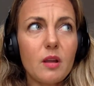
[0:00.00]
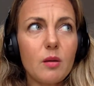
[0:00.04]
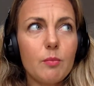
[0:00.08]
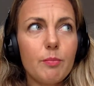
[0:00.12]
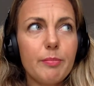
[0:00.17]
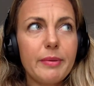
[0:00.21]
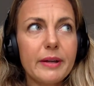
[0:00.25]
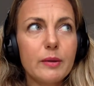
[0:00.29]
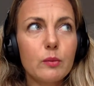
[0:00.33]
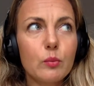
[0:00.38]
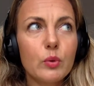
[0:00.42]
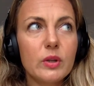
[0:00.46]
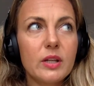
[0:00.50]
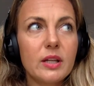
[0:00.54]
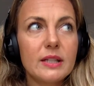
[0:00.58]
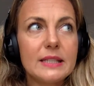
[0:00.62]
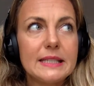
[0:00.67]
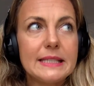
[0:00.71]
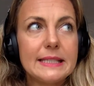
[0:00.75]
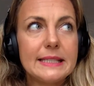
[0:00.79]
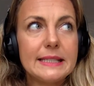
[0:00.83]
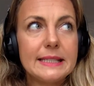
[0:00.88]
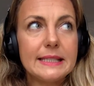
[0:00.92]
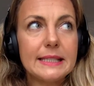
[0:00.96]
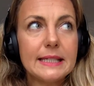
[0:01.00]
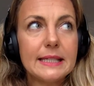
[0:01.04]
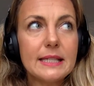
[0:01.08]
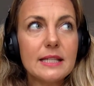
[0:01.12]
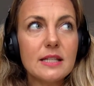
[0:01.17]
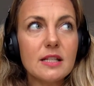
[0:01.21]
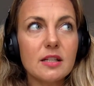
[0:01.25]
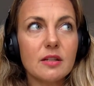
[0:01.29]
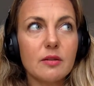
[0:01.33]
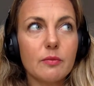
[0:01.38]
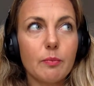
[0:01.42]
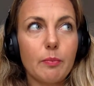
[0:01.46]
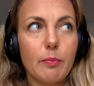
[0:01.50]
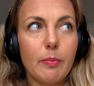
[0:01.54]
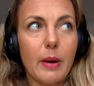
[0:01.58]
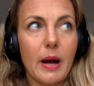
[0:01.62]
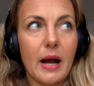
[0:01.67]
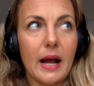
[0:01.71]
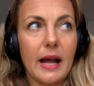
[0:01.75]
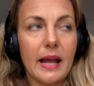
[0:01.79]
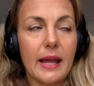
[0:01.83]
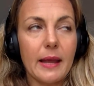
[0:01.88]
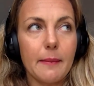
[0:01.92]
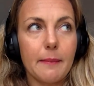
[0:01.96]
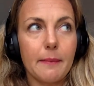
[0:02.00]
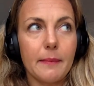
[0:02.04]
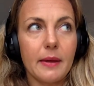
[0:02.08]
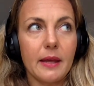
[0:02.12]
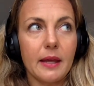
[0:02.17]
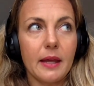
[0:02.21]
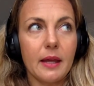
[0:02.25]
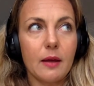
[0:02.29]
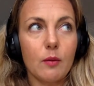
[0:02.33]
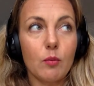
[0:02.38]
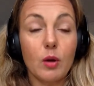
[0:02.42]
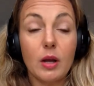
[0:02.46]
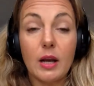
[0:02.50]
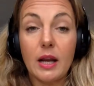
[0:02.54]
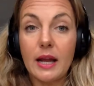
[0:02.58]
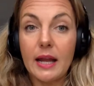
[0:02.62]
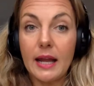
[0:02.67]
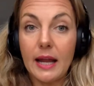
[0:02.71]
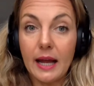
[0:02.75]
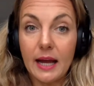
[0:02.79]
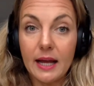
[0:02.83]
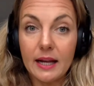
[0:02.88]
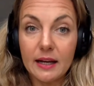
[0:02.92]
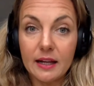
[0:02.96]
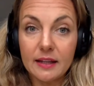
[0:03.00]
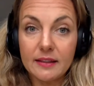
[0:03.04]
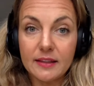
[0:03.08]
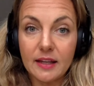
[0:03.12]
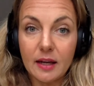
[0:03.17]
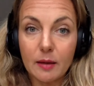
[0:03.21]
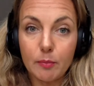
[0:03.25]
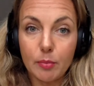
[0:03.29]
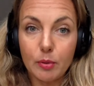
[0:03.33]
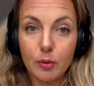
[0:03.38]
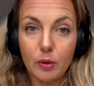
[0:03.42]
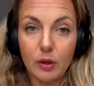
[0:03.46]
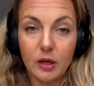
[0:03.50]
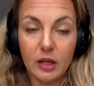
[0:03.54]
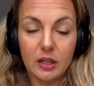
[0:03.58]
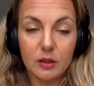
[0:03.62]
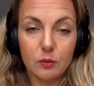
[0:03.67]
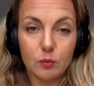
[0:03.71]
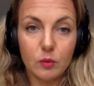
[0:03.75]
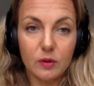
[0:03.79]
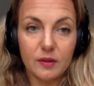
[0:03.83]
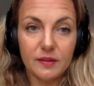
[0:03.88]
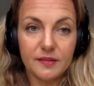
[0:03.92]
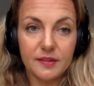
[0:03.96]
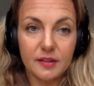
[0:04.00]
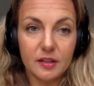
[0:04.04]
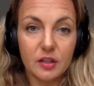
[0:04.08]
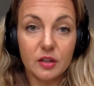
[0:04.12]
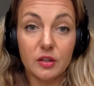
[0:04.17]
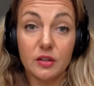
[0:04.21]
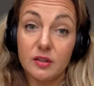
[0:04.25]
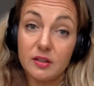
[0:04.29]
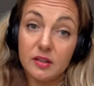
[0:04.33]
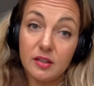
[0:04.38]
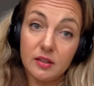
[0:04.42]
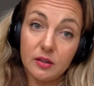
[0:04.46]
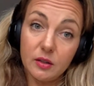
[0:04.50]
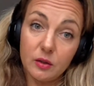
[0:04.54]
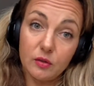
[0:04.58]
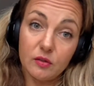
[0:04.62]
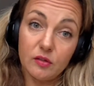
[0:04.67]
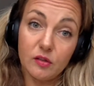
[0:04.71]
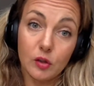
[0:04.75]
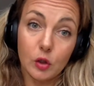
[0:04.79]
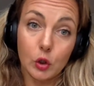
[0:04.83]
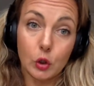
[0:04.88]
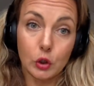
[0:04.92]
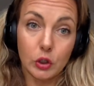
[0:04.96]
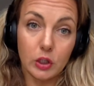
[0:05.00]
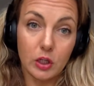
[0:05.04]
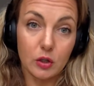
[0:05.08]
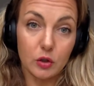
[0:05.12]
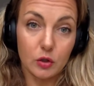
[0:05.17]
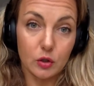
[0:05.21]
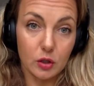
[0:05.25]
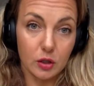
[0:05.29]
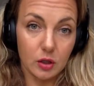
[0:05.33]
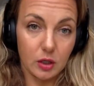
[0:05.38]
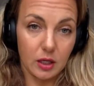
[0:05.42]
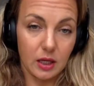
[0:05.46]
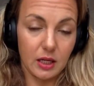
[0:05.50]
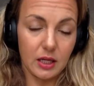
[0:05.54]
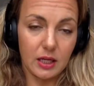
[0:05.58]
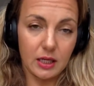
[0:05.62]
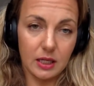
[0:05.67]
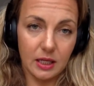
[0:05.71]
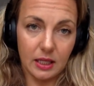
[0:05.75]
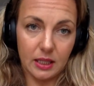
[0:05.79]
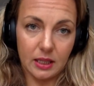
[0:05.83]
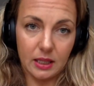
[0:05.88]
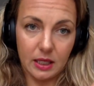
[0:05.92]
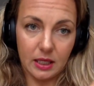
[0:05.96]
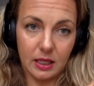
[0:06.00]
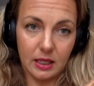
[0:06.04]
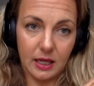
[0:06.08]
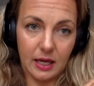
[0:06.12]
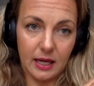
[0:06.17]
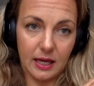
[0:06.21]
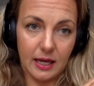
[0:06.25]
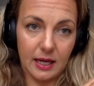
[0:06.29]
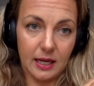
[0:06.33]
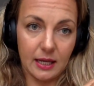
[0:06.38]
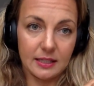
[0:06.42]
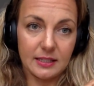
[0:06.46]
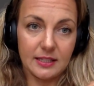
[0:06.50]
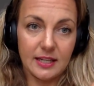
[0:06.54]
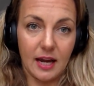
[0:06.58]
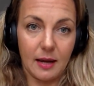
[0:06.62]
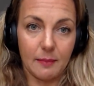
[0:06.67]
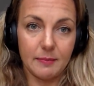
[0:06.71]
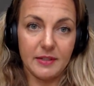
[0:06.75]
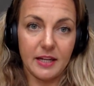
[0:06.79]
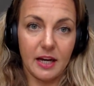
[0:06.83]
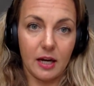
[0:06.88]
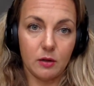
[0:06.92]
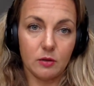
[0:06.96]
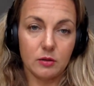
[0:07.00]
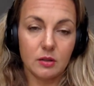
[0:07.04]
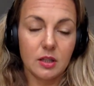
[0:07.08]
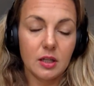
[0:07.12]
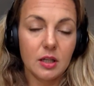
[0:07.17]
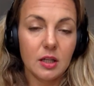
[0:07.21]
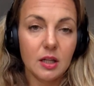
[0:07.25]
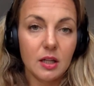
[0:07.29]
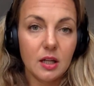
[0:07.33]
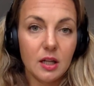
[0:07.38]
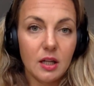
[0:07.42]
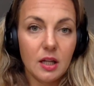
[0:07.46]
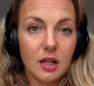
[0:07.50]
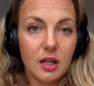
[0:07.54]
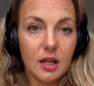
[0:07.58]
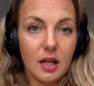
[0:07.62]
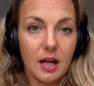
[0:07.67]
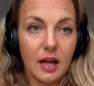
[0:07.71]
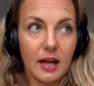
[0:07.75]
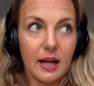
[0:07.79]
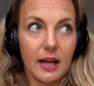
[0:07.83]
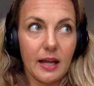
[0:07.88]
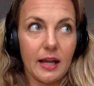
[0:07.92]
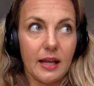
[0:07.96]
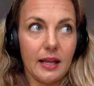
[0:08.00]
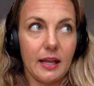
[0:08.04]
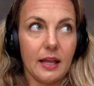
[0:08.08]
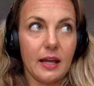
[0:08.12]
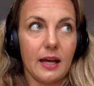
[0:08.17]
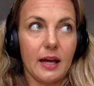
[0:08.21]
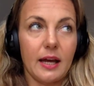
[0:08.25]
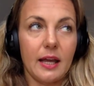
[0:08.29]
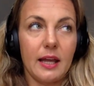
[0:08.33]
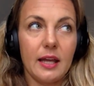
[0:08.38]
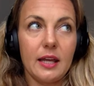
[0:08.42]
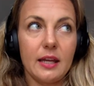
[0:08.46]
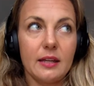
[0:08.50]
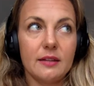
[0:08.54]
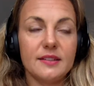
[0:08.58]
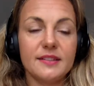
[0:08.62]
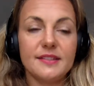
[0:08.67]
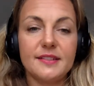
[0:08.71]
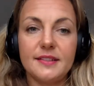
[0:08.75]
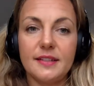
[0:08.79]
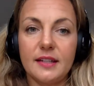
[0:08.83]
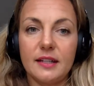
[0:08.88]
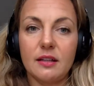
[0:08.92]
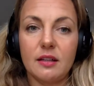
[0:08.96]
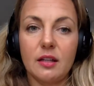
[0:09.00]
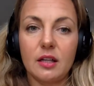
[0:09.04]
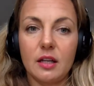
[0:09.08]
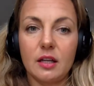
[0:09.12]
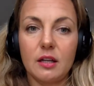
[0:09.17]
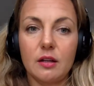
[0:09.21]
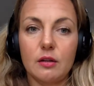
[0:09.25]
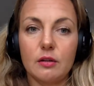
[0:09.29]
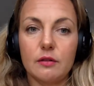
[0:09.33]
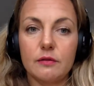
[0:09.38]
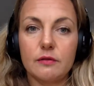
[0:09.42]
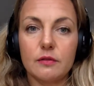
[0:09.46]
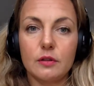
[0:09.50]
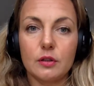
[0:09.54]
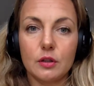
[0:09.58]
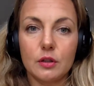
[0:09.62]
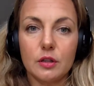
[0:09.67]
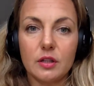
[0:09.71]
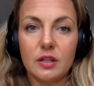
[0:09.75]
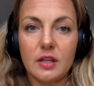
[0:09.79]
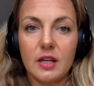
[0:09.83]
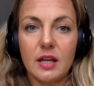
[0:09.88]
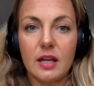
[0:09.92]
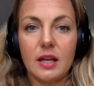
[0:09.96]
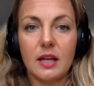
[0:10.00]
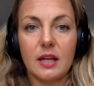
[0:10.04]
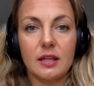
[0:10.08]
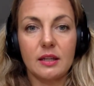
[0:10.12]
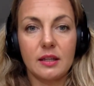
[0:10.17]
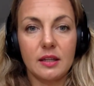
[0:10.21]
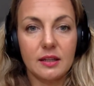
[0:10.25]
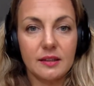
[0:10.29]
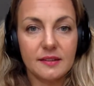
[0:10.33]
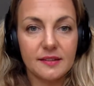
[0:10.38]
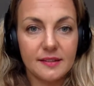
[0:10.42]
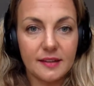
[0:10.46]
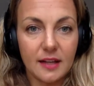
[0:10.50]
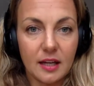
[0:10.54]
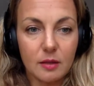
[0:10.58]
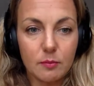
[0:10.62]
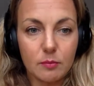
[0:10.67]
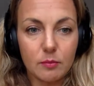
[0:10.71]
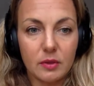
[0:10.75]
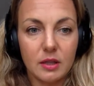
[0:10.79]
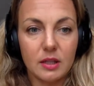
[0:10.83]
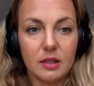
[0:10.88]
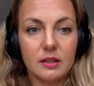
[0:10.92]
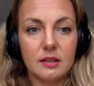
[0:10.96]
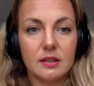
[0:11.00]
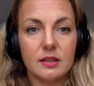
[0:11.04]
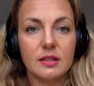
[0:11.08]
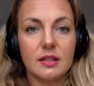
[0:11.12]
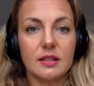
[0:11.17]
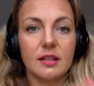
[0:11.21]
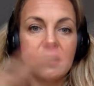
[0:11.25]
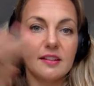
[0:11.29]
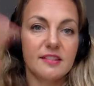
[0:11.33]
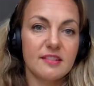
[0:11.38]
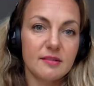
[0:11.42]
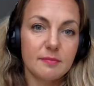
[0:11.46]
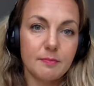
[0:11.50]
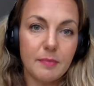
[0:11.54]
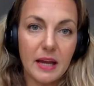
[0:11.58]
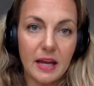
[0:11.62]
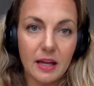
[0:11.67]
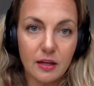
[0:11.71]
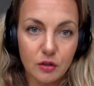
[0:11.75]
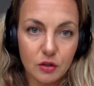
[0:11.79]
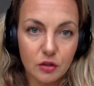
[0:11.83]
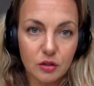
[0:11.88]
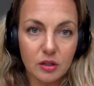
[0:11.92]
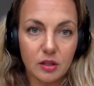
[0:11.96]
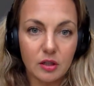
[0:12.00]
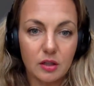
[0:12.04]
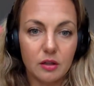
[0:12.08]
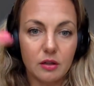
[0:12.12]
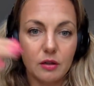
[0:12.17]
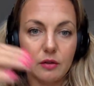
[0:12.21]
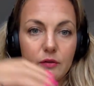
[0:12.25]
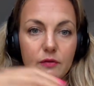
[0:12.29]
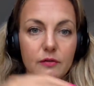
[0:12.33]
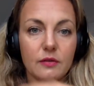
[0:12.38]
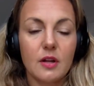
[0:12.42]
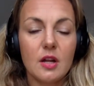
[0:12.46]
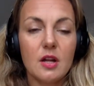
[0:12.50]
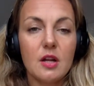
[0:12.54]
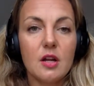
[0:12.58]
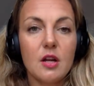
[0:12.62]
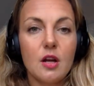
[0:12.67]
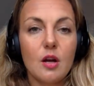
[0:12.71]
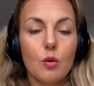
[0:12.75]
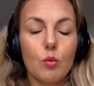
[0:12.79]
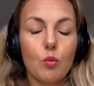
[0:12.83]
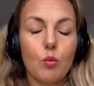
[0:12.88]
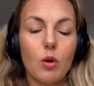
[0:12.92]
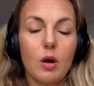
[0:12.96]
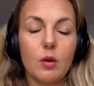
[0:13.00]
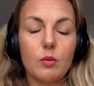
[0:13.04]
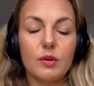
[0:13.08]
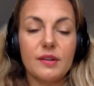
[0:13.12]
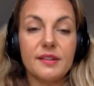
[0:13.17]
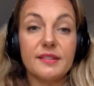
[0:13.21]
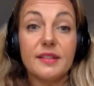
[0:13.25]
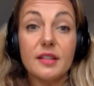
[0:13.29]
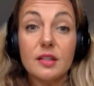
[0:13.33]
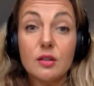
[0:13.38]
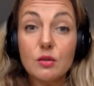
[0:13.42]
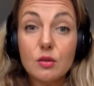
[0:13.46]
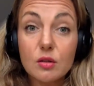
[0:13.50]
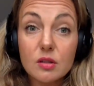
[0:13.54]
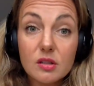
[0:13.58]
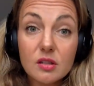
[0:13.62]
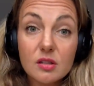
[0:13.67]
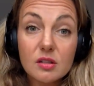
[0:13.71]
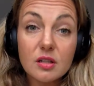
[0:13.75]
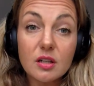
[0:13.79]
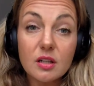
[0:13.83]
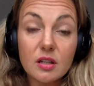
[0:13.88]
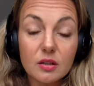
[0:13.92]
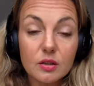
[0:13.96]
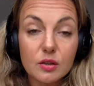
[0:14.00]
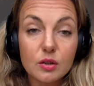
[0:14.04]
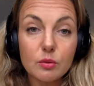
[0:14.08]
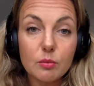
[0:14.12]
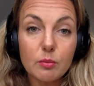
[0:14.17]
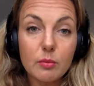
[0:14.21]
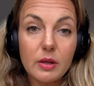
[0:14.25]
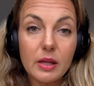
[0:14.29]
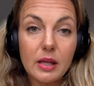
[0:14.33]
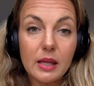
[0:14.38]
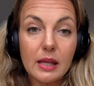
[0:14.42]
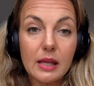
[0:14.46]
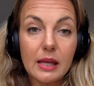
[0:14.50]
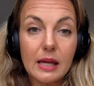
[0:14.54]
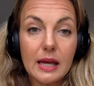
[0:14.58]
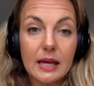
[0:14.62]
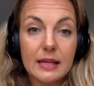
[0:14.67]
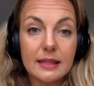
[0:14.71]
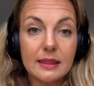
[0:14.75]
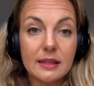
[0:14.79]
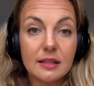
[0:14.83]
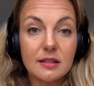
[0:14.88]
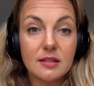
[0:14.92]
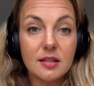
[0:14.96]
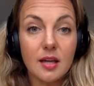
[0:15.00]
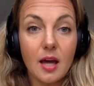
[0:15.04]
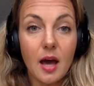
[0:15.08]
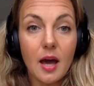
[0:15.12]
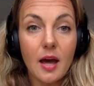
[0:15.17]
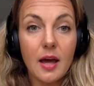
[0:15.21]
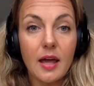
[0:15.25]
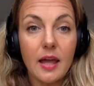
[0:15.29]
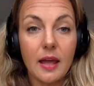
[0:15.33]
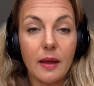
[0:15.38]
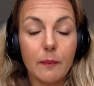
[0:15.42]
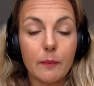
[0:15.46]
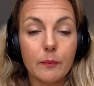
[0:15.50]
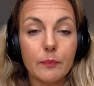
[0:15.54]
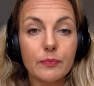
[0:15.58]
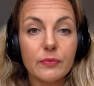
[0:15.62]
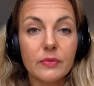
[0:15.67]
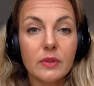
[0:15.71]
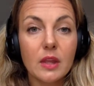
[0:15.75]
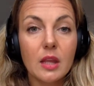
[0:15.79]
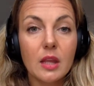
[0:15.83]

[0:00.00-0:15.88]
But what it didn't buy me, what I had at that point, was a continuous learning journey, and I think I had tapped out. I hit a ceiling of learning and excitement and expansion of what was interesting to me at the time.